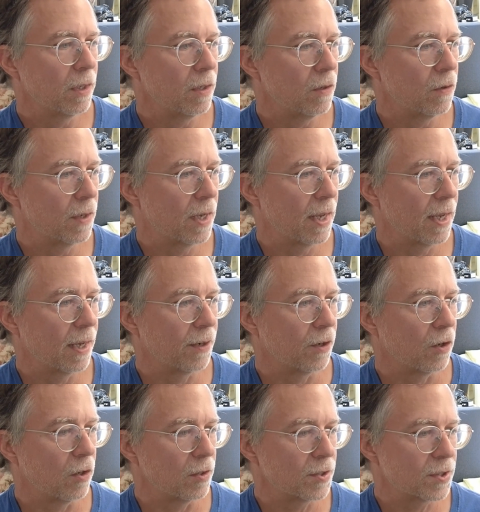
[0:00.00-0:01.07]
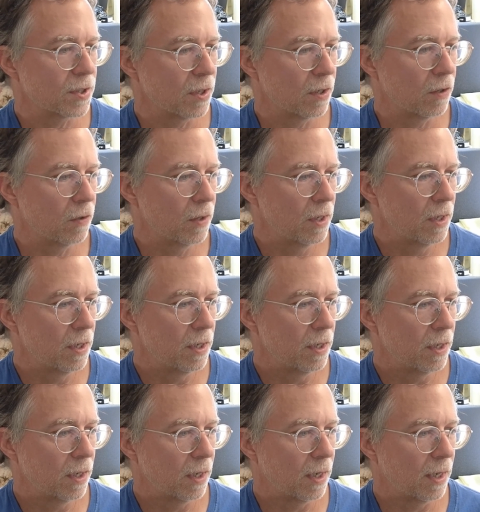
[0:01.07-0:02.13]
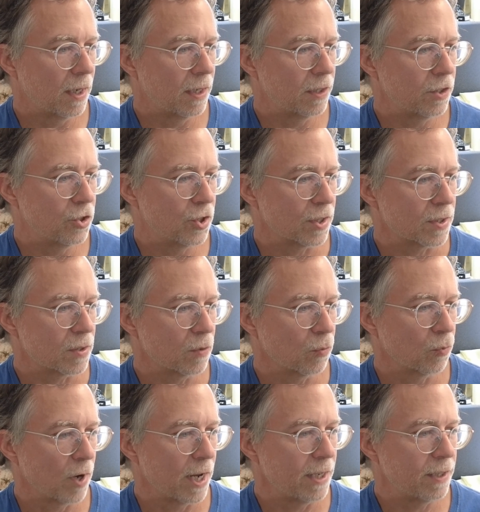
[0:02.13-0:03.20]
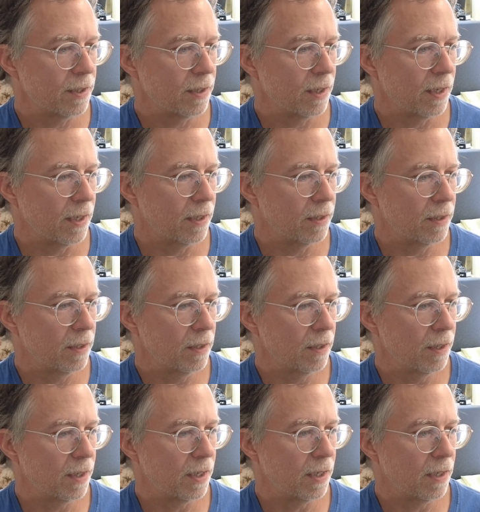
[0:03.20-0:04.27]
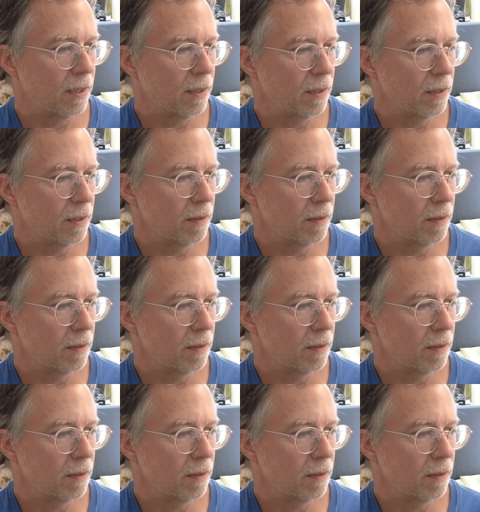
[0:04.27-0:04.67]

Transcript: You can also just write in the